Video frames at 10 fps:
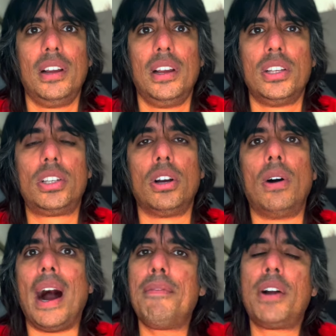So
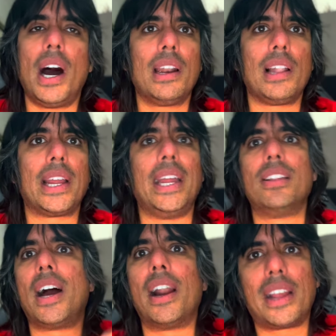I've gotten like
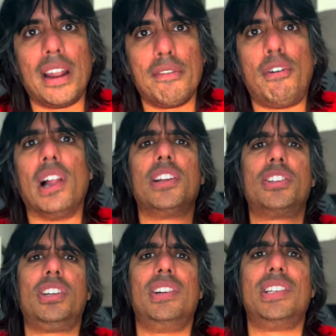entire Ken Follett
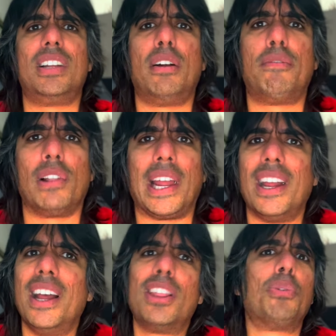series there for like
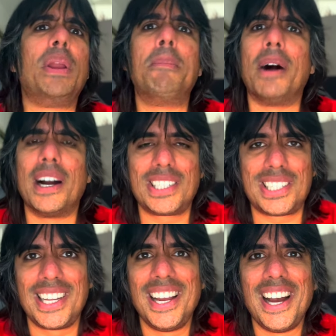
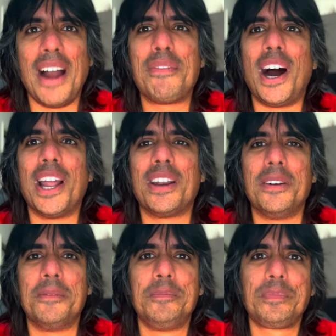$3. I've
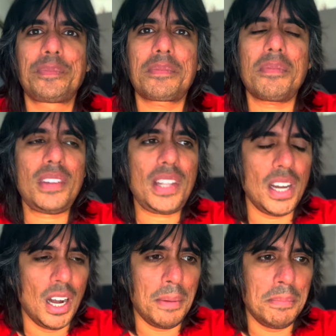gotten
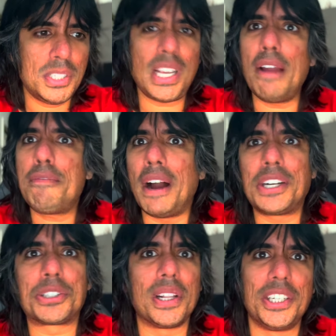sci-fi
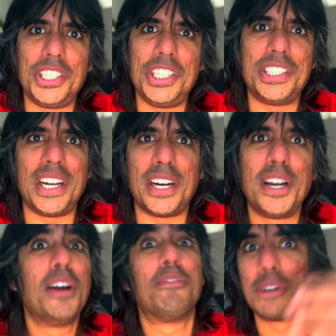trilogies there
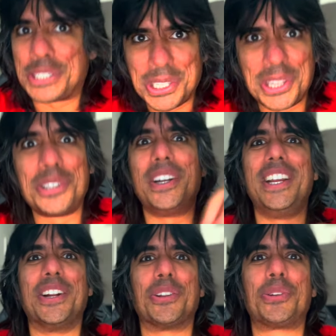for
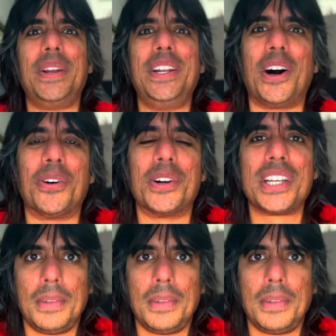$3.